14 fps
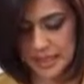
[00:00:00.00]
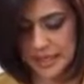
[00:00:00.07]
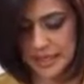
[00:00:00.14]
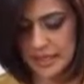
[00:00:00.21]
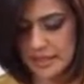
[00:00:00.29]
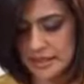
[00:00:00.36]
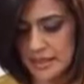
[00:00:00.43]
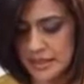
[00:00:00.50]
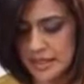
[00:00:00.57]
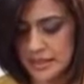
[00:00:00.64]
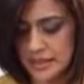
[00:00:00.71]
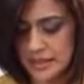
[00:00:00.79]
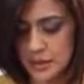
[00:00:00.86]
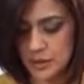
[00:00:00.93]
And I'll take
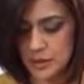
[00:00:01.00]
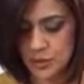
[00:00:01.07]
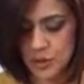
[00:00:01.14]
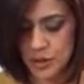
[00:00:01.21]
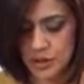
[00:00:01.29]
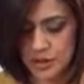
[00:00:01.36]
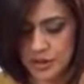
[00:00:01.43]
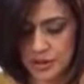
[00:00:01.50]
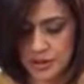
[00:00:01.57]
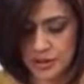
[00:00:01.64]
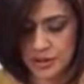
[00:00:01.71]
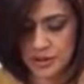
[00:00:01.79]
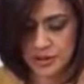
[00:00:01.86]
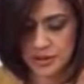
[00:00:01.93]
a little water
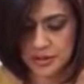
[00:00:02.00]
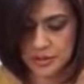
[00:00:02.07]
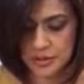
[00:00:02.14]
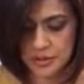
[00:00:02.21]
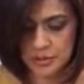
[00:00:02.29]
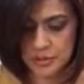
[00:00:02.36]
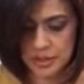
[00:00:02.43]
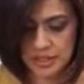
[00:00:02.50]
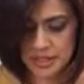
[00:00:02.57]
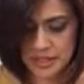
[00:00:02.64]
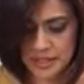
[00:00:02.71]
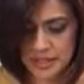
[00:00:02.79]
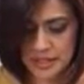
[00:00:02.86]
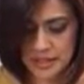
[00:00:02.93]
to mix
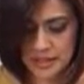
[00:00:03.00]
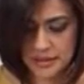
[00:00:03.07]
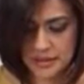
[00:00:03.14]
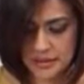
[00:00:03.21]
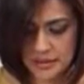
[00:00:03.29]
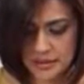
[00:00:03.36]
this in.